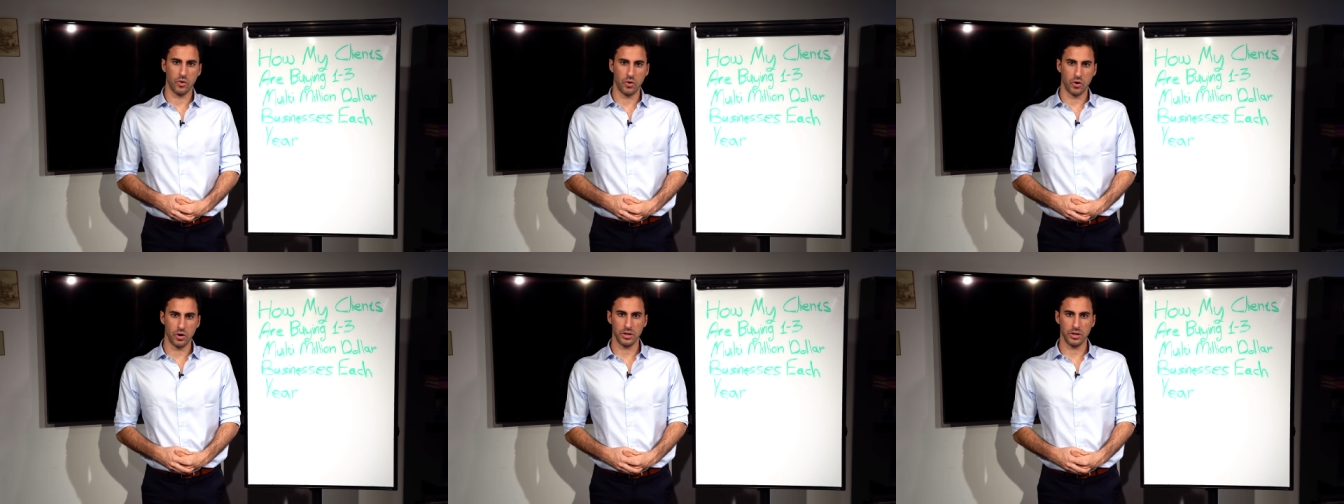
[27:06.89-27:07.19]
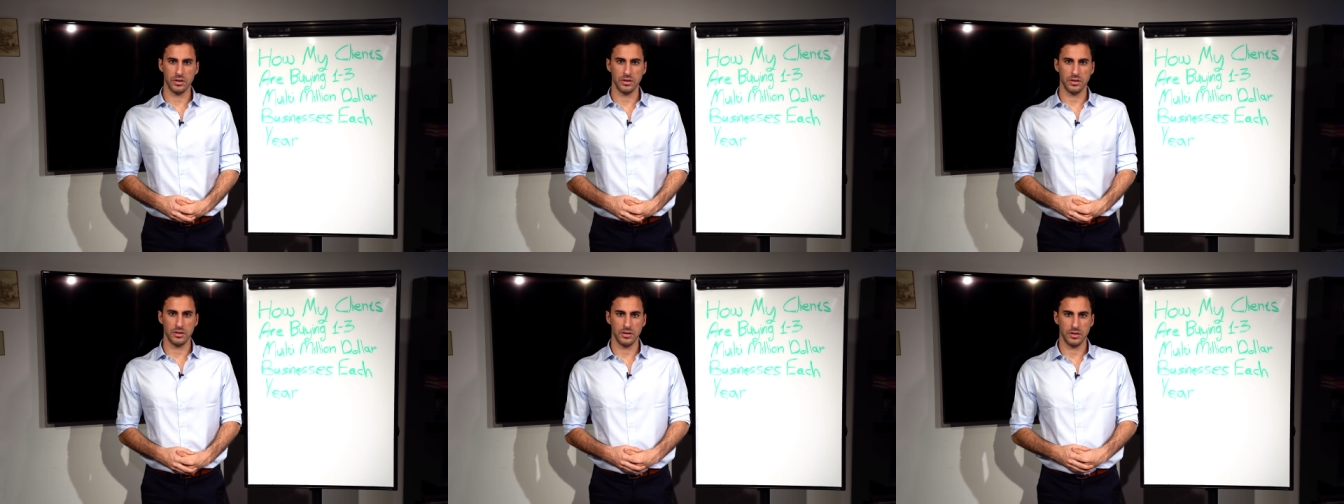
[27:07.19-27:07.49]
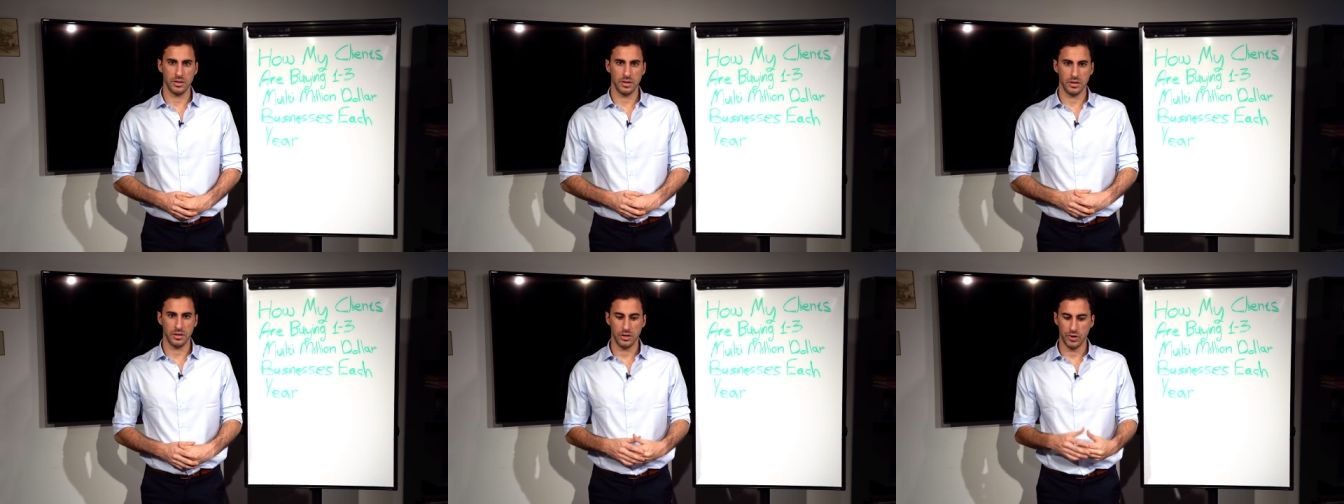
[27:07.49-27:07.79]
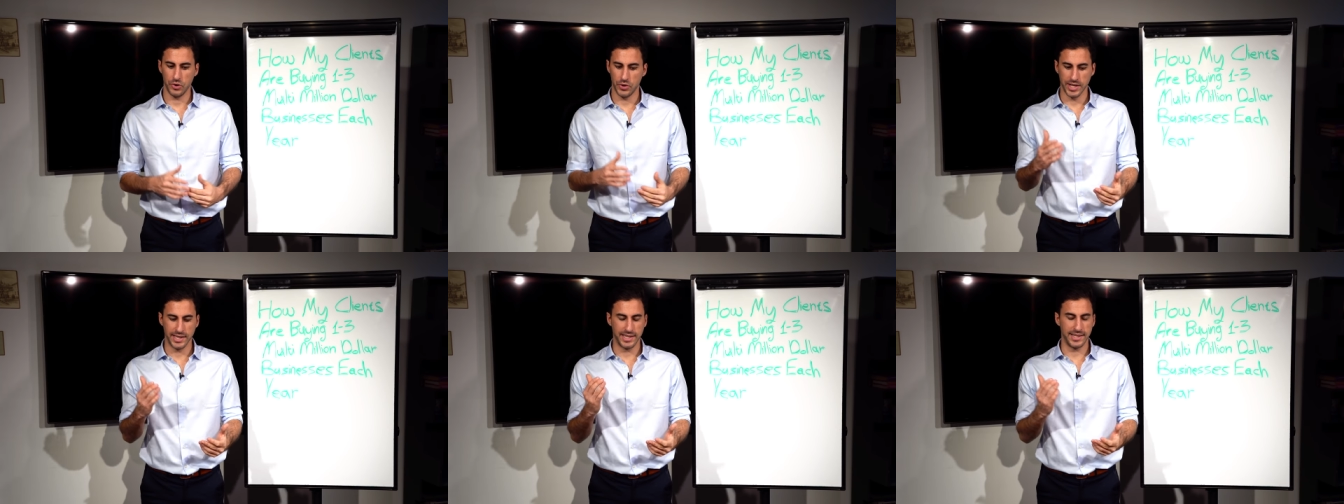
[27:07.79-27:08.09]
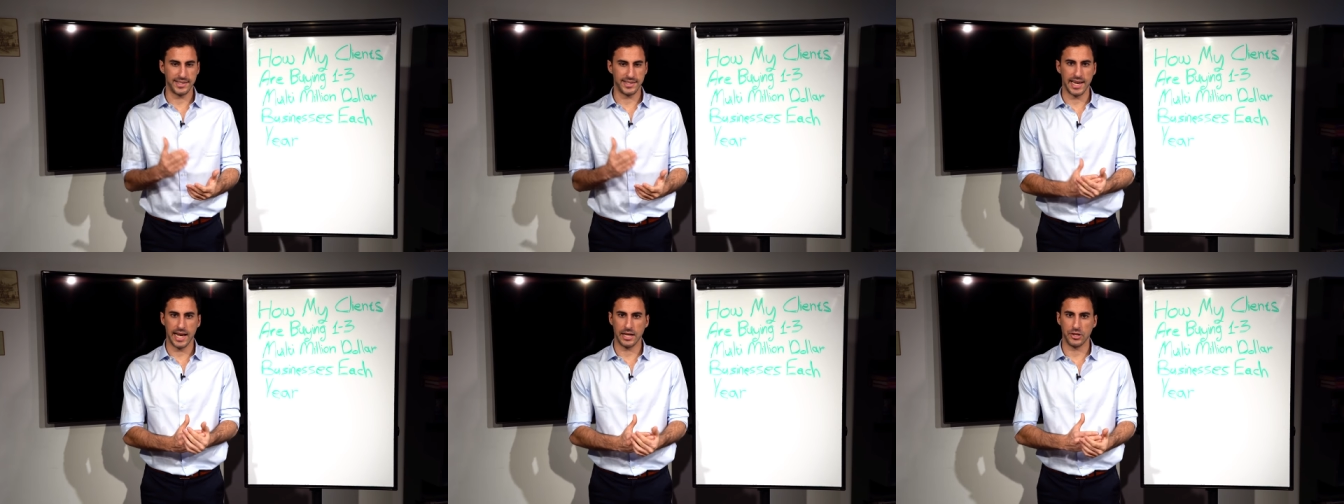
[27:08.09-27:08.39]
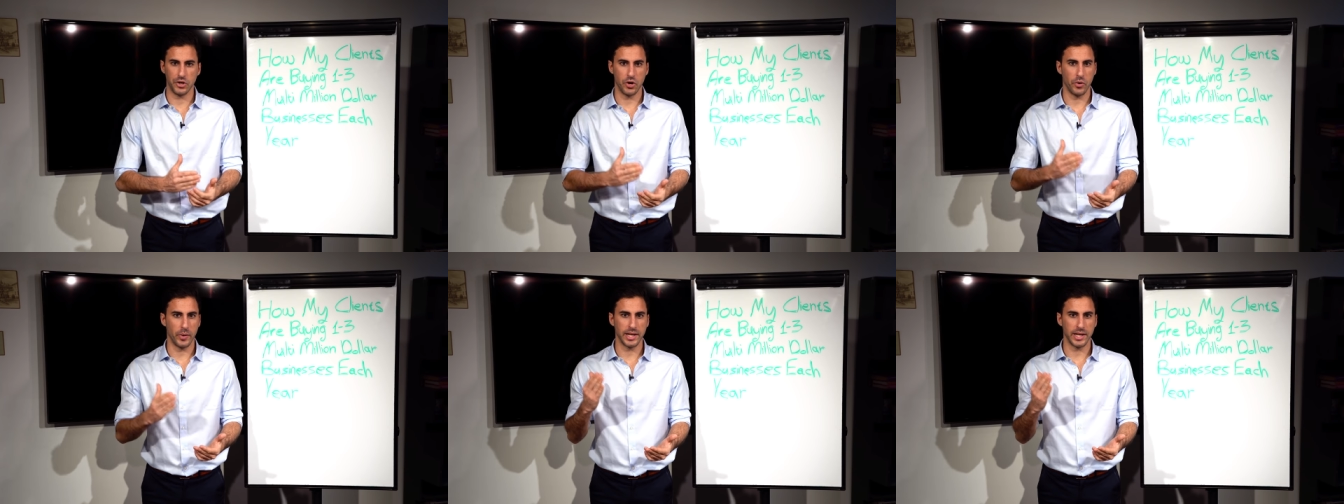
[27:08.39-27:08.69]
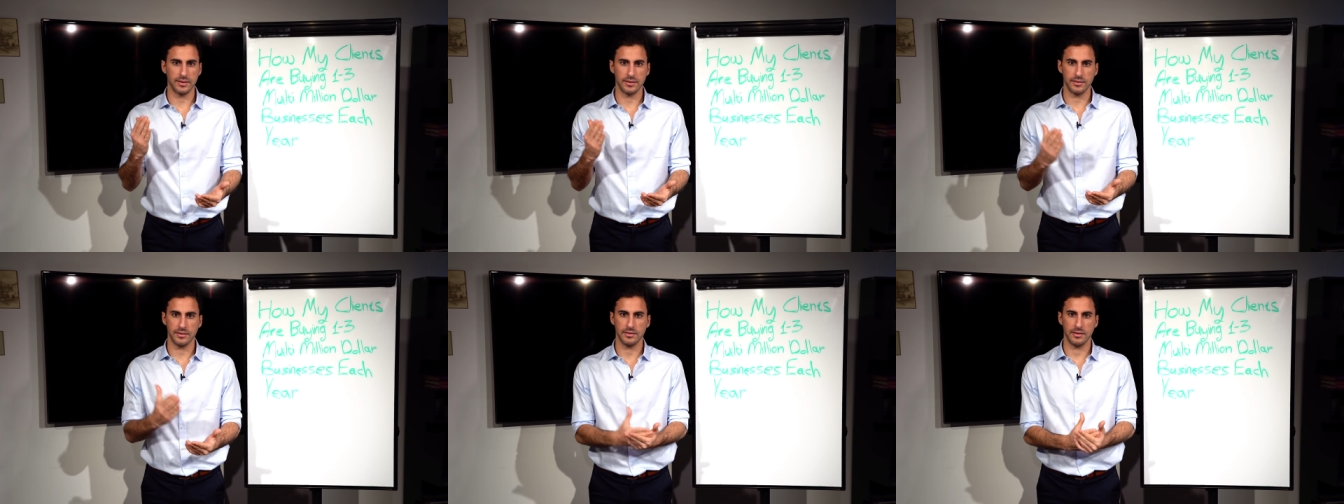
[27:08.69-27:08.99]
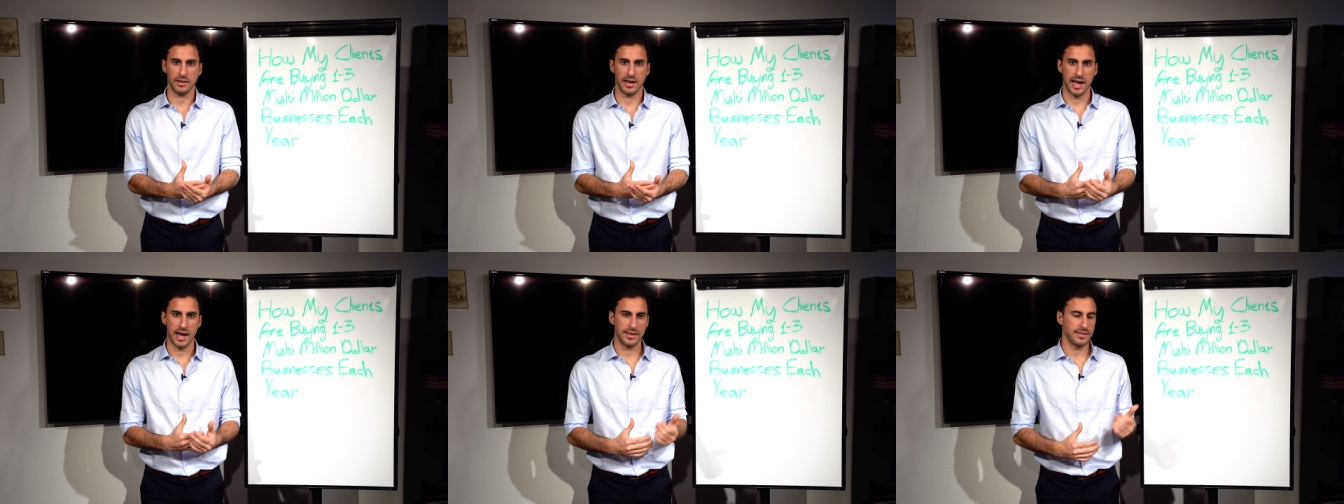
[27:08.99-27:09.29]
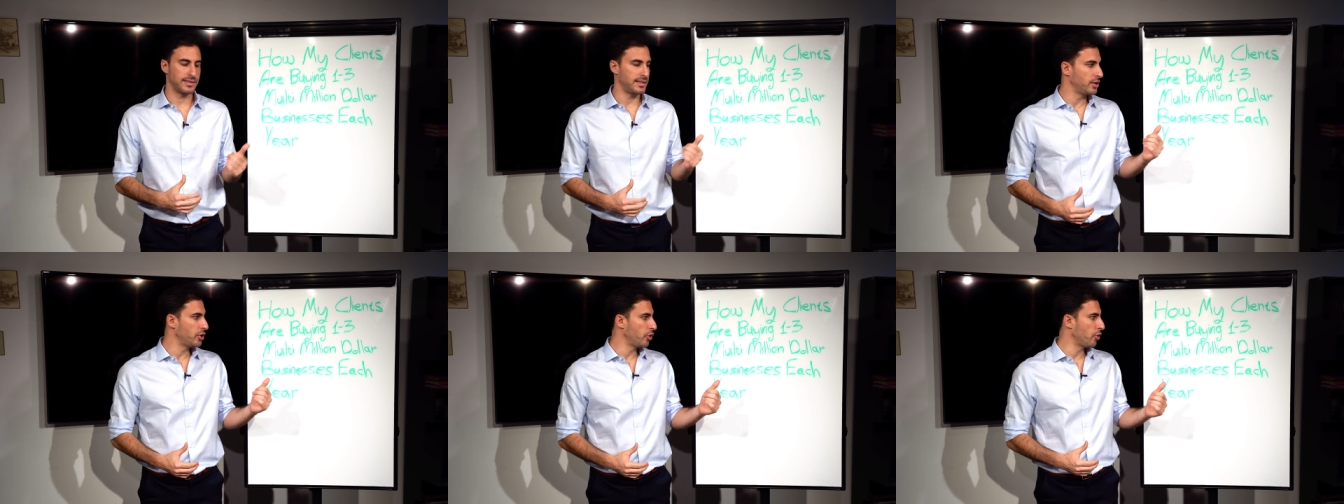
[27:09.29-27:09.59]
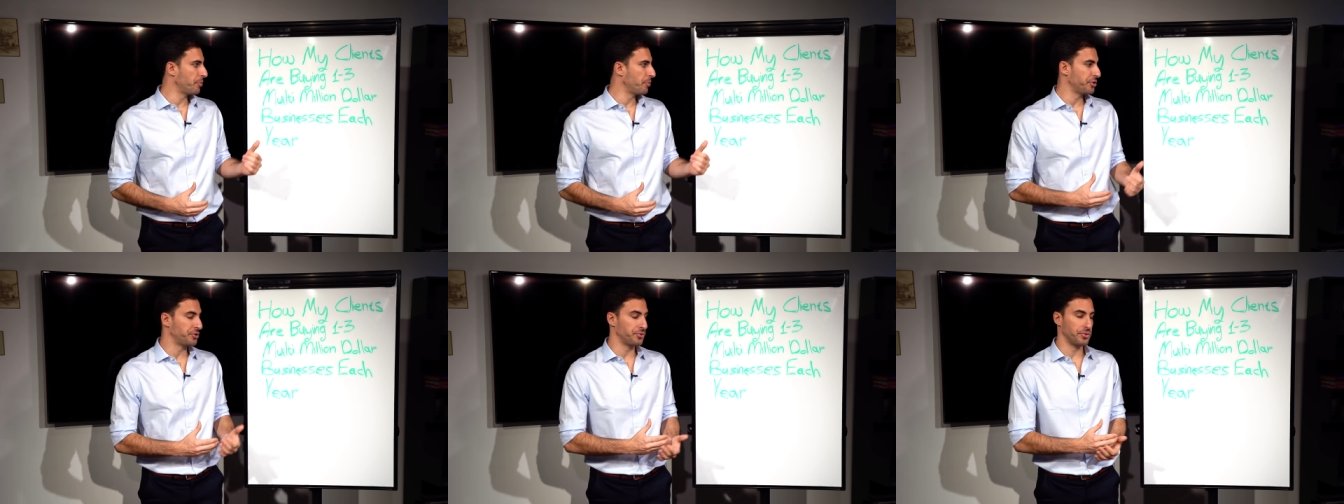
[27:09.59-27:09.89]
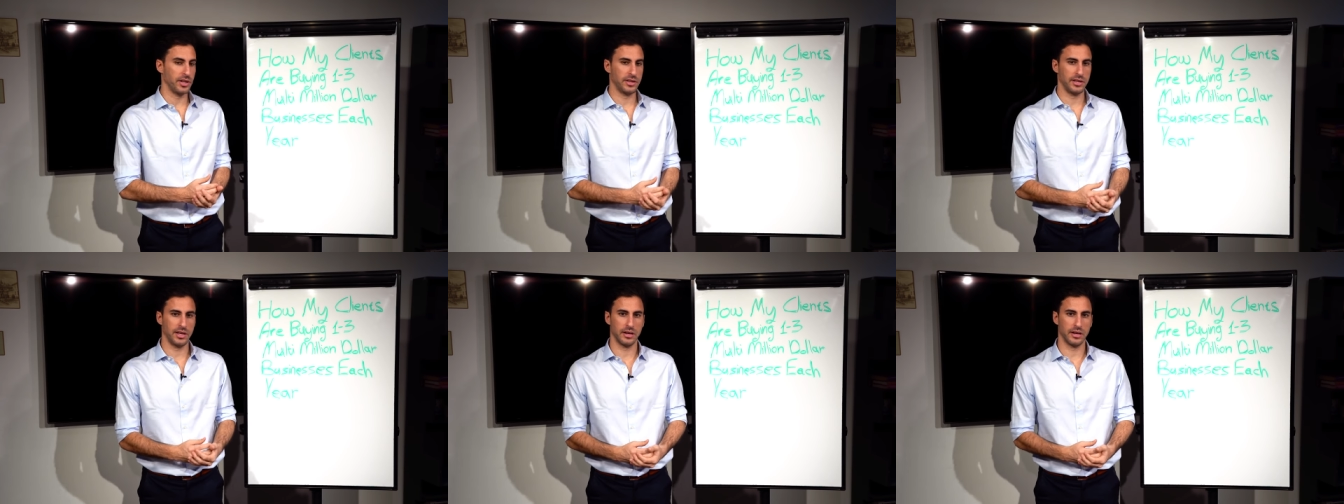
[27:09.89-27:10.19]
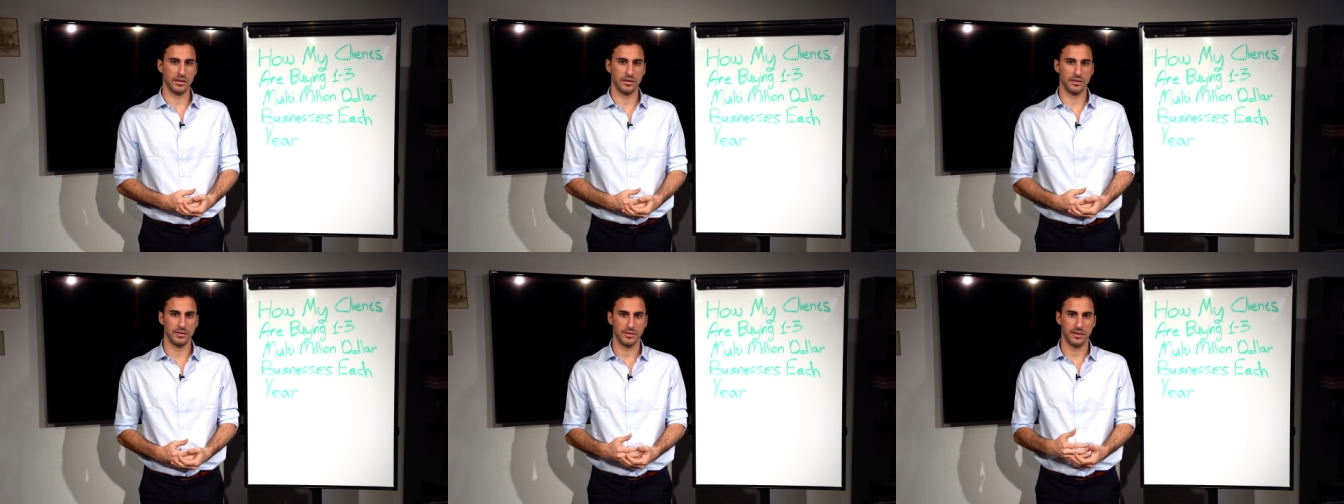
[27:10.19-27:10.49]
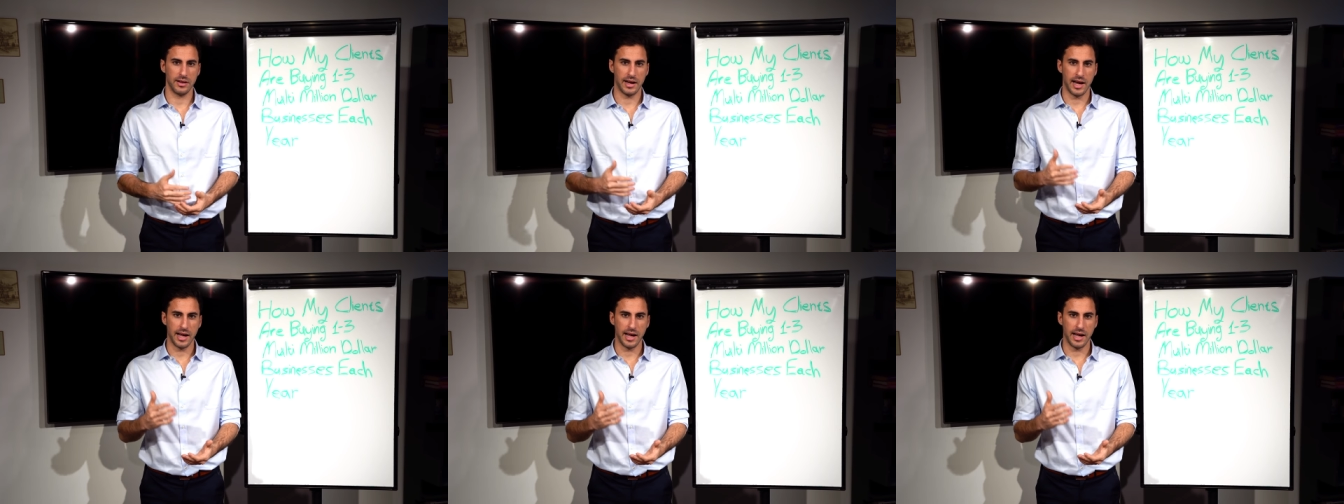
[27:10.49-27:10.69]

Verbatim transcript: or you can decide, you know what? I see the opportunity here.